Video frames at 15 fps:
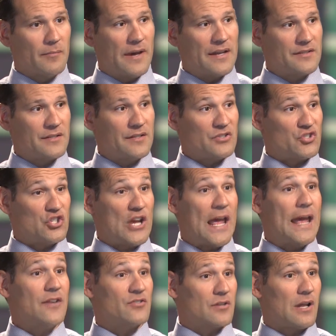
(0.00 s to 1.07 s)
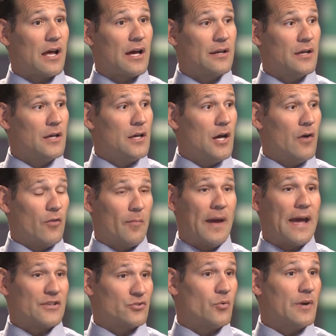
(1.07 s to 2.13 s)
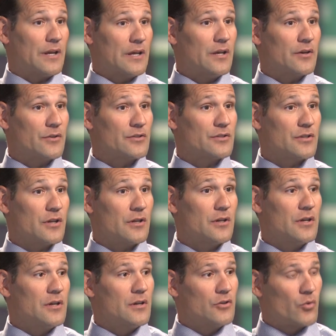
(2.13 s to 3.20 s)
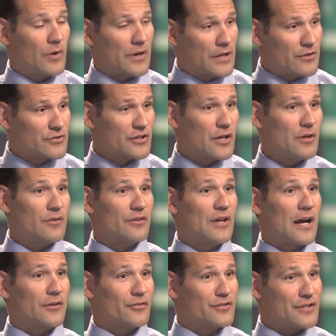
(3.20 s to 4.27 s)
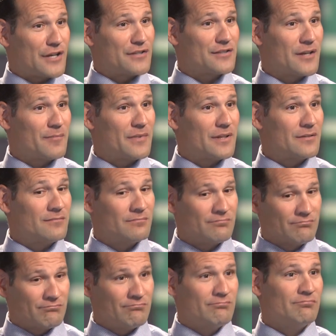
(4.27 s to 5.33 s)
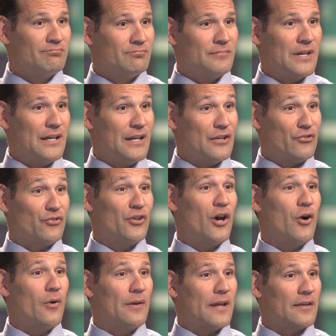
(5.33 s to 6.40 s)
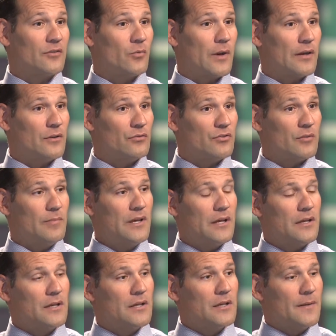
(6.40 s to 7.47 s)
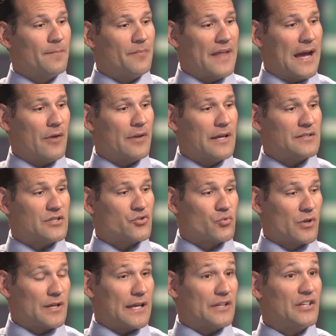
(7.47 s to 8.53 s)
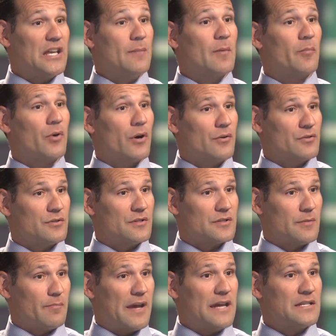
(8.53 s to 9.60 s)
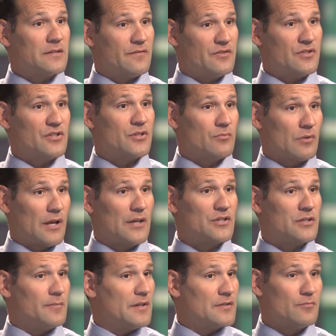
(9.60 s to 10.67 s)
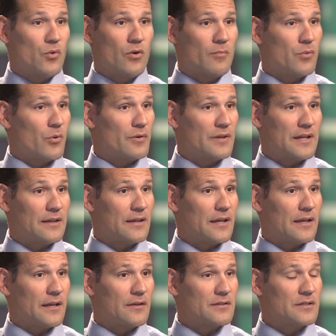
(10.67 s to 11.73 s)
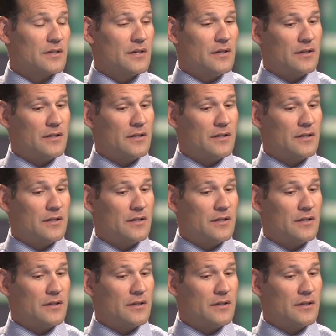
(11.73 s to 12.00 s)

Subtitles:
Medicine has changed a lot over the past 20 years. 20 years ago, the doctor says something, and it is so, and that's the way it used to be. Nowadays, it's really a team approach. It's the patient-physician relationship that's more important than anything else.